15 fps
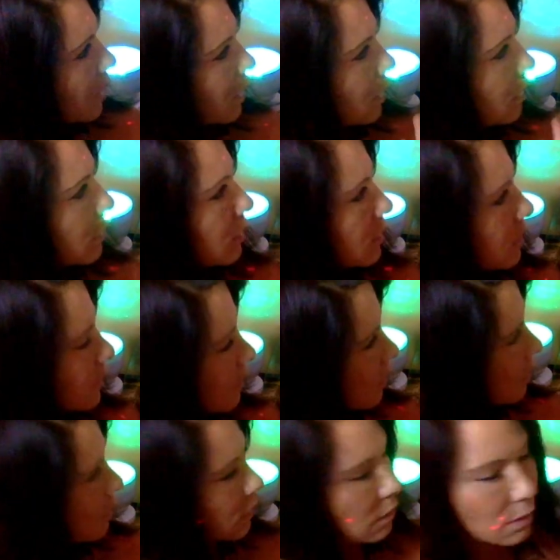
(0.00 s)
I in
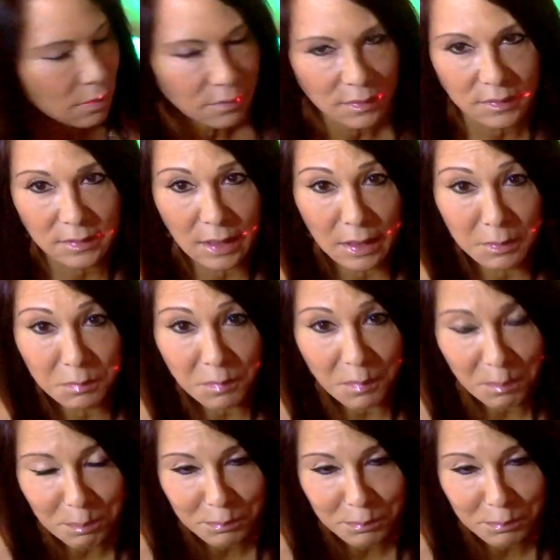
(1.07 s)
the same